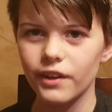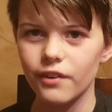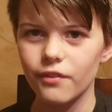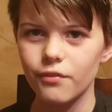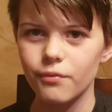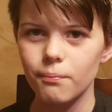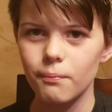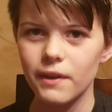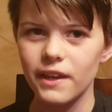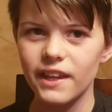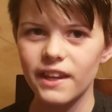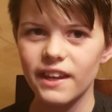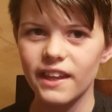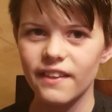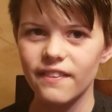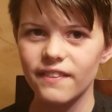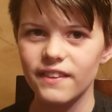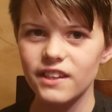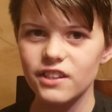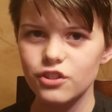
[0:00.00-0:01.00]
of men
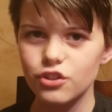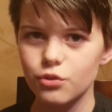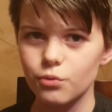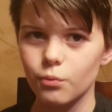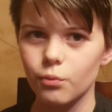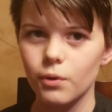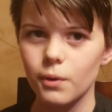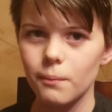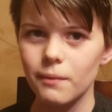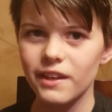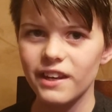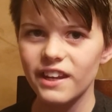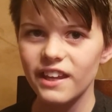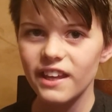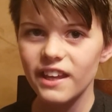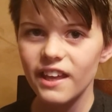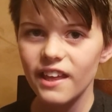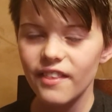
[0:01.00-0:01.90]
and these women,